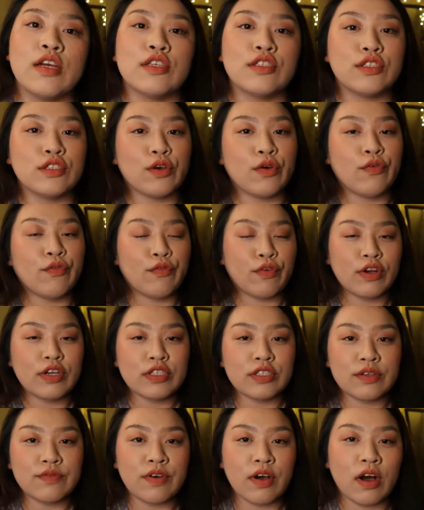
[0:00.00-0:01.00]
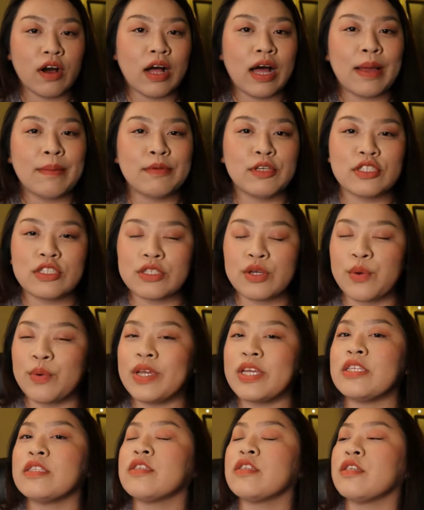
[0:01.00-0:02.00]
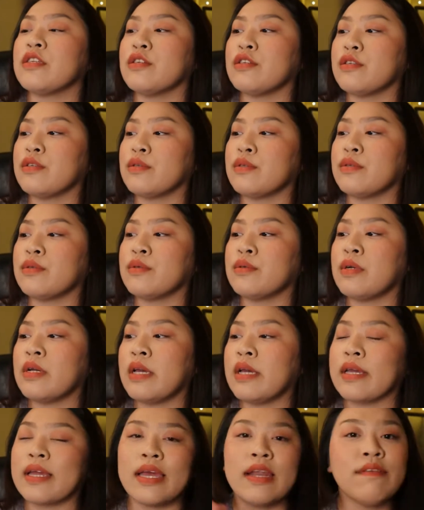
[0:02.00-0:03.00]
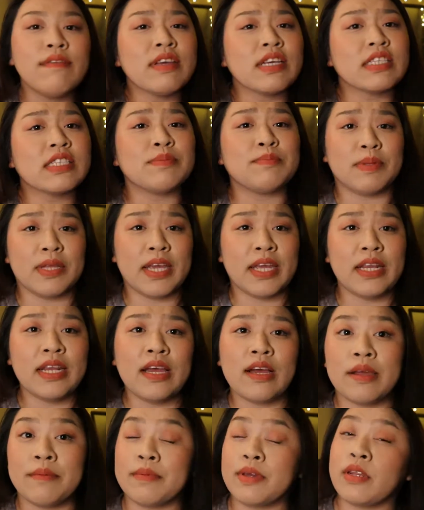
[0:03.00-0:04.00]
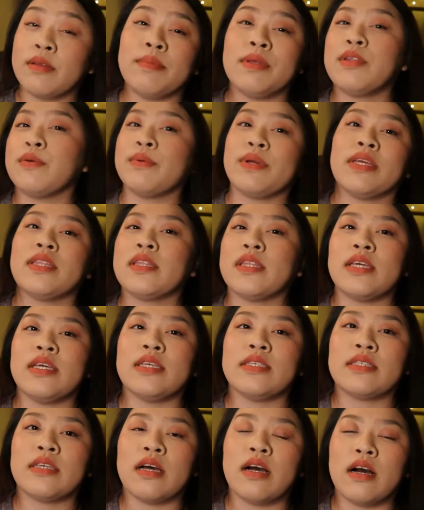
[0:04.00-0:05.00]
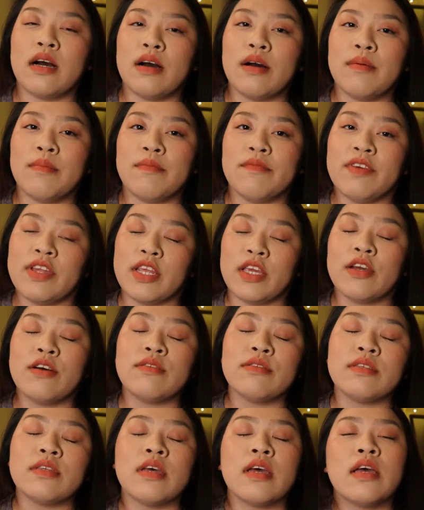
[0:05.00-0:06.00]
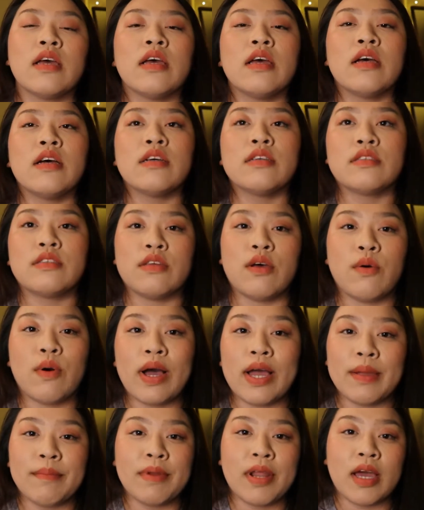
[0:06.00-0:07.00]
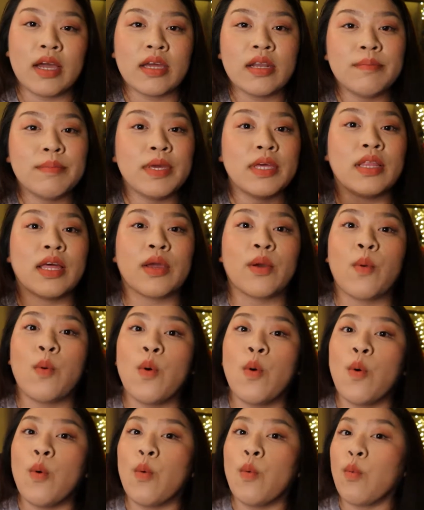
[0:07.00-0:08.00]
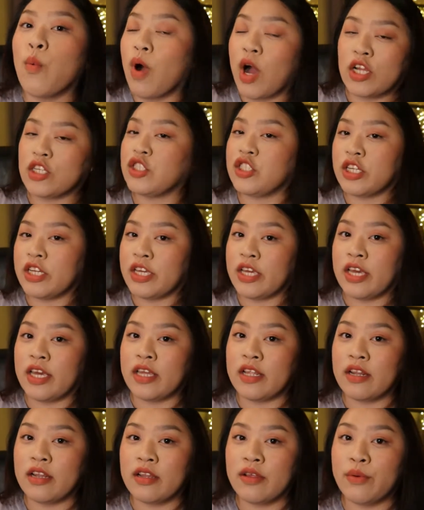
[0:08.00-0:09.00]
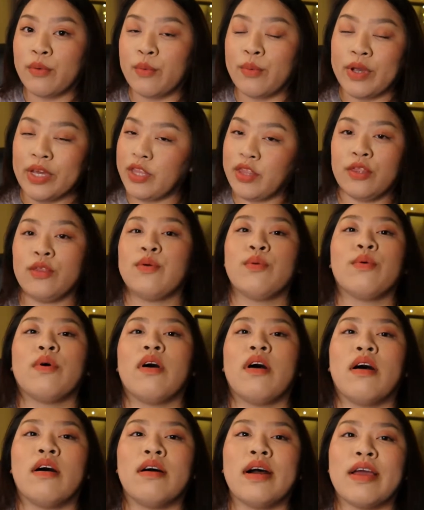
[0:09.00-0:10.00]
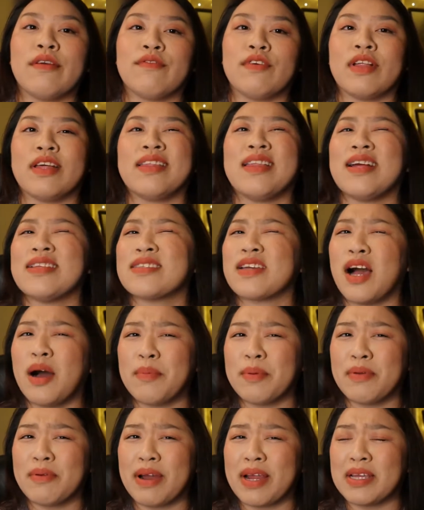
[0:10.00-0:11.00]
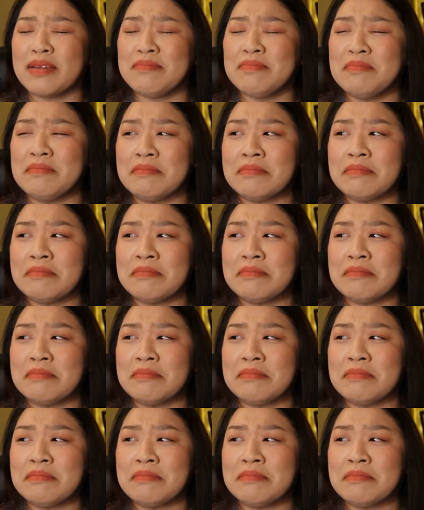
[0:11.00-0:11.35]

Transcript: So first of all, I'm just going to kind of explain how I'm going to be doing these videos. So I'm not going to be watching it with you all. I feel like that's copyright.